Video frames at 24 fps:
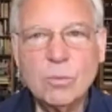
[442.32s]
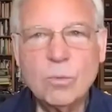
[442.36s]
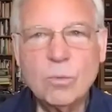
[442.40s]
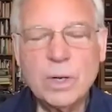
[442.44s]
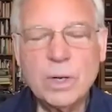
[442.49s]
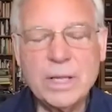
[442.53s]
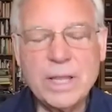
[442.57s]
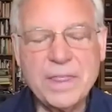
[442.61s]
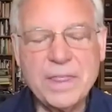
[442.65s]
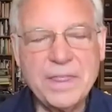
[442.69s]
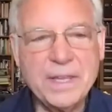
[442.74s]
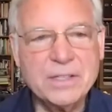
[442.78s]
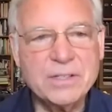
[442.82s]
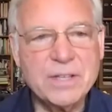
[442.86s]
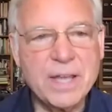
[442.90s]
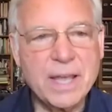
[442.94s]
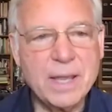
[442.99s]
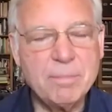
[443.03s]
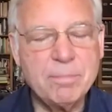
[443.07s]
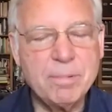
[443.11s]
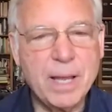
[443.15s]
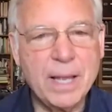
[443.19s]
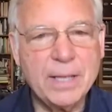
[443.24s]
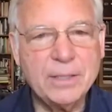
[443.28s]
of the things
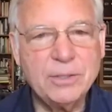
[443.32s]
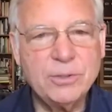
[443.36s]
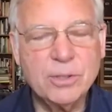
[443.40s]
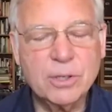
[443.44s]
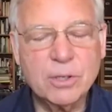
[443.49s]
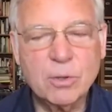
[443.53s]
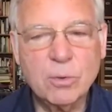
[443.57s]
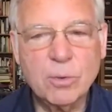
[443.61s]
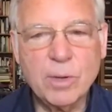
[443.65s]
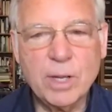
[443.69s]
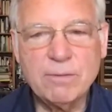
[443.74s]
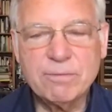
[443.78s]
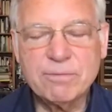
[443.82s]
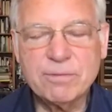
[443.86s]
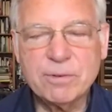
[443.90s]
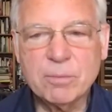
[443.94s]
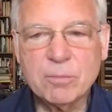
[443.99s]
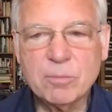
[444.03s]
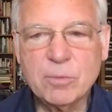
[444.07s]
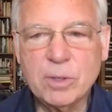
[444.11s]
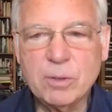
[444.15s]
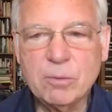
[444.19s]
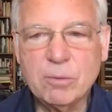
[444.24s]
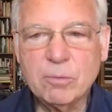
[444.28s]
I took away
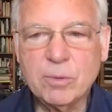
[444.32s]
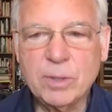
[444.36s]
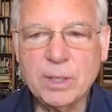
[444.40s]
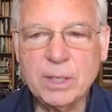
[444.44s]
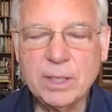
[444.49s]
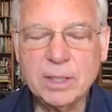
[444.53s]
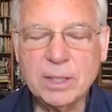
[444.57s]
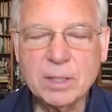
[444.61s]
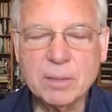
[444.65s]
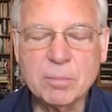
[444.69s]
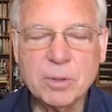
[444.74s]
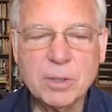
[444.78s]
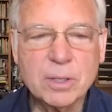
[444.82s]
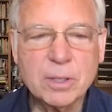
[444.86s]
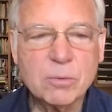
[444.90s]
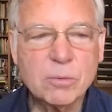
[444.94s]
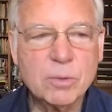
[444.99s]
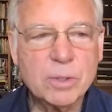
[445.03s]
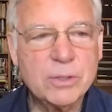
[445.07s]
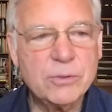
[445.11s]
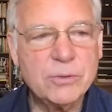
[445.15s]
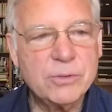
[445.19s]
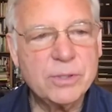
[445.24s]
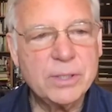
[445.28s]
from reading the book
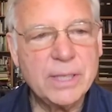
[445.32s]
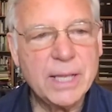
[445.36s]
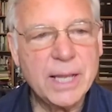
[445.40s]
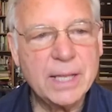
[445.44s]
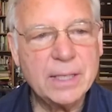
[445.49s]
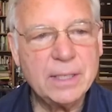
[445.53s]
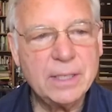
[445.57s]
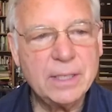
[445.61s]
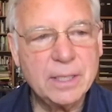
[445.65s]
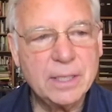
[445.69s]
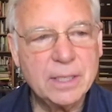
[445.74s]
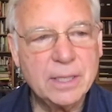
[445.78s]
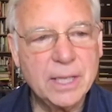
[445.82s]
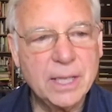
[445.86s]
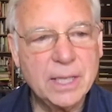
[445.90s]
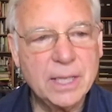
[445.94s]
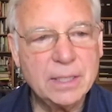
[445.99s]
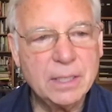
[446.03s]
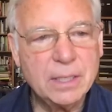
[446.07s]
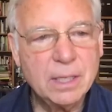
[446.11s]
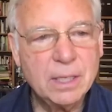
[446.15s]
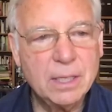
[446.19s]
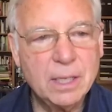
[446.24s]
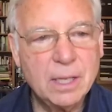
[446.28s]
was the idea
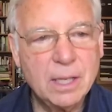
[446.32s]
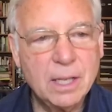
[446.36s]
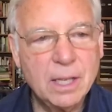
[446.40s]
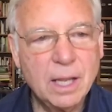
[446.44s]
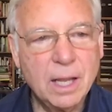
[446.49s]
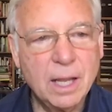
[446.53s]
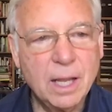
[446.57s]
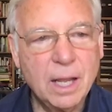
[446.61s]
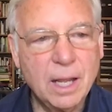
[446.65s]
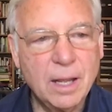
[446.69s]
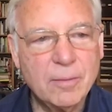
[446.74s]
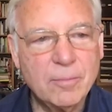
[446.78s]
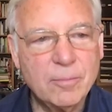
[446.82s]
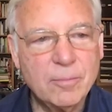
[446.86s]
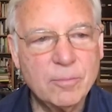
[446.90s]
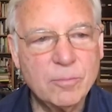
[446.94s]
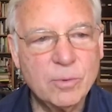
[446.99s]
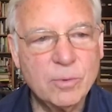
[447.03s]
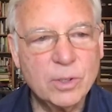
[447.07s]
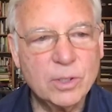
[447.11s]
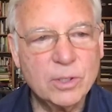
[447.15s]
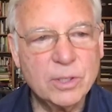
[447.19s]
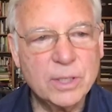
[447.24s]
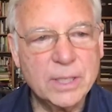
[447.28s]
that
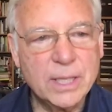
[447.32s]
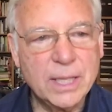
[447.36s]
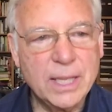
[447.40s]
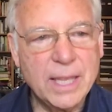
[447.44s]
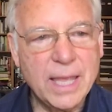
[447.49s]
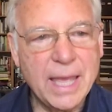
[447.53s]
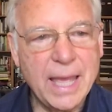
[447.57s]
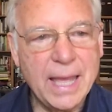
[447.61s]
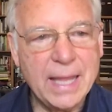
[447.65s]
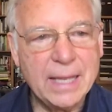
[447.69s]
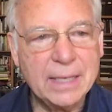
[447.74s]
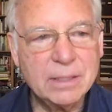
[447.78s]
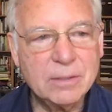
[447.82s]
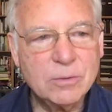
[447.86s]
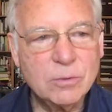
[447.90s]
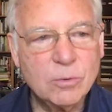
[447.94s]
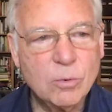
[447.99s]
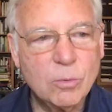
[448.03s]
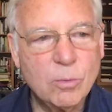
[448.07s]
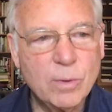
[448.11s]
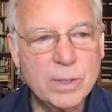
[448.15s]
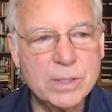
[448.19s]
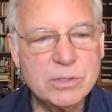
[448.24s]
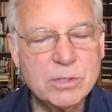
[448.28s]
we're looking at,
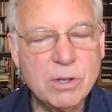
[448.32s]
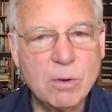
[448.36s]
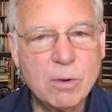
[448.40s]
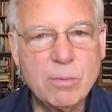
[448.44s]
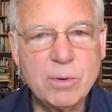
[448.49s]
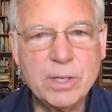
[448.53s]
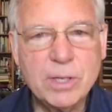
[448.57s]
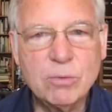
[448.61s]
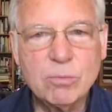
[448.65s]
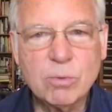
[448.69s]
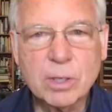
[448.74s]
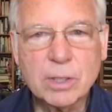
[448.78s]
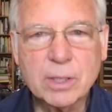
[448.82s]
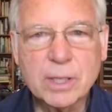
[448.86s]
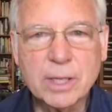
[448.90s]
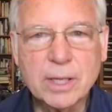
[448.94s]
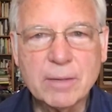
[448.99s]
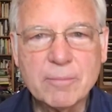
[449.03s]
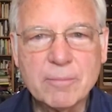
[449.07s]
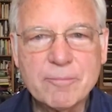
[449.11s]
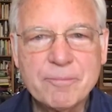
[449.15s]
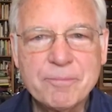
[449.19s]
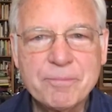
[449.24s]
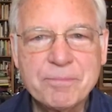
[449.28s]
well, what's already
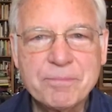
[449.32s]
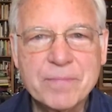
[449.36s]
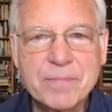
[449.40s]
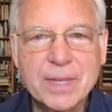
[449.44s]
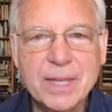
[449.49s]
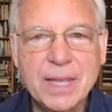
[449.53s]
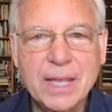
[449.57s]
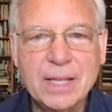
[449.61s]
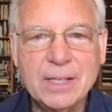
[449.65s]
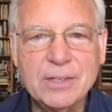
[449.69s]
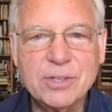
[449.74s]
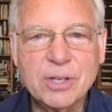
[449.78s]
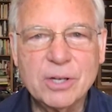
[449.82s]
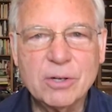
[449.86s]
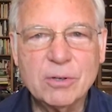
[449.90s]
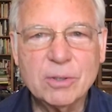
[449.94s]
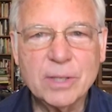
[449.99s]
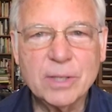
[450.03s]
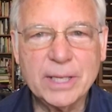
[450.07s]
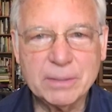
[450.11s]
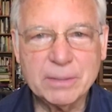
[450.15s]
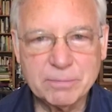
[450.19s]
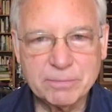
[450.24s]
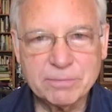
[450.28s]
working. And so
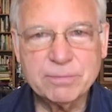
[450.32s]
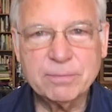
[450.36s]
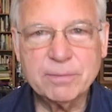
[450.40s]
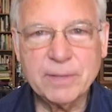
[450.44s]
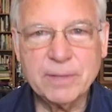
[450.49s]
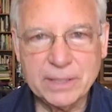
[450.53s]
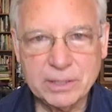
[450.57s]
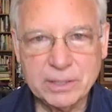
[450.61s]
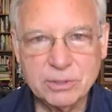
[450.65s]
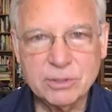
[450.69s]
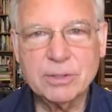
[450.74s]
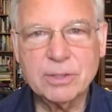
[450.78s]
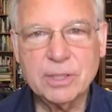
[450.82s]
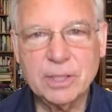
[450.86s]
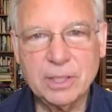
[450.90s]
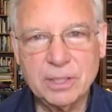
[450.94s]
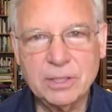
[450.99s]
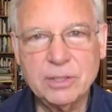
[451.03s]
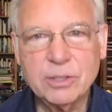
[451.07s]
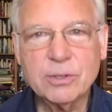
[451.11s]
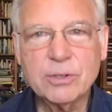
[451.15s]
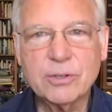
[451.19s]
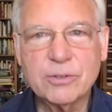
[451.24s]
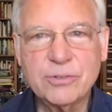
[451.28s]
like you're in
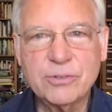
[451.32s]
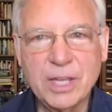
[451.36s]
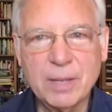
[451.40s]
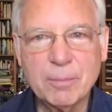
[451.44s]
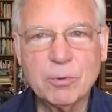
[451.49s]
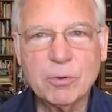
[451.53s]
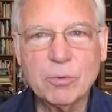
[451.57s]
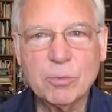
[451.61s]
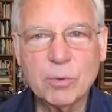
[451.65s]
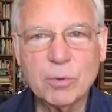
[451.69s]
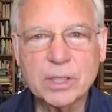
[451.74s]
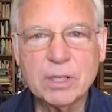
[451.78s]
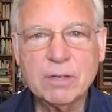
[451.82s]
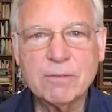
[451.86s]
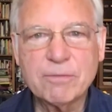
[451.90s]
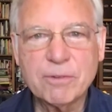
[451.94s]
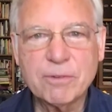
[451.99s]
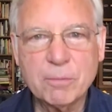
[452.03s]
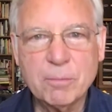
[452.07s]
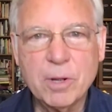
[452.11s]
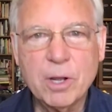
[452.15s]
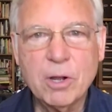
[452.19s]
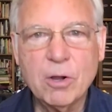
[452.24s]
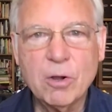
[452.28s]
your example, working
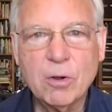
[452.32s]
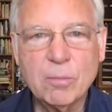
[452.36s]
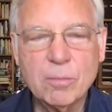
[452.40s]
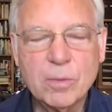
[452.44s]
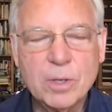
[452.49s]
from home,